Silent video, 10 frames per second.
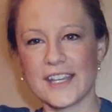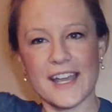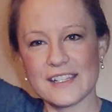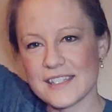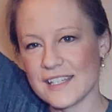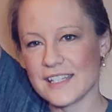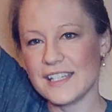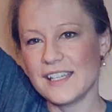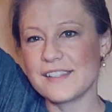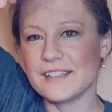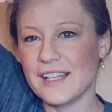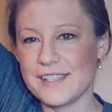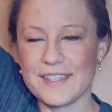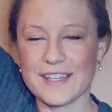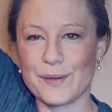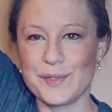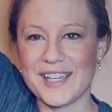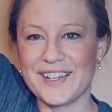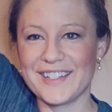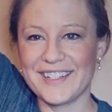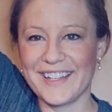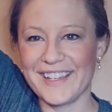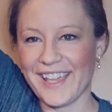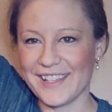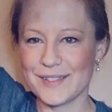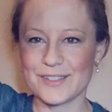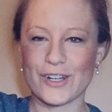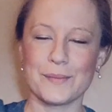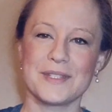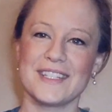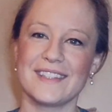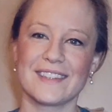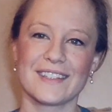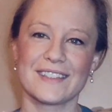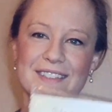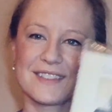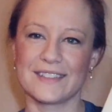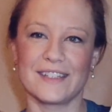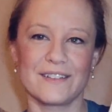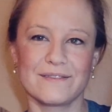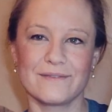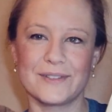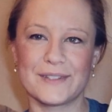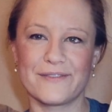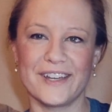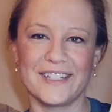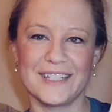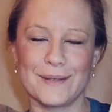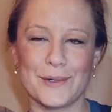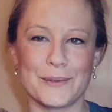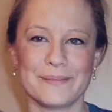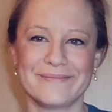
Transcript: that has the light that comes out and like has sharp teeth because he's in like, what is it, Finding Nemo?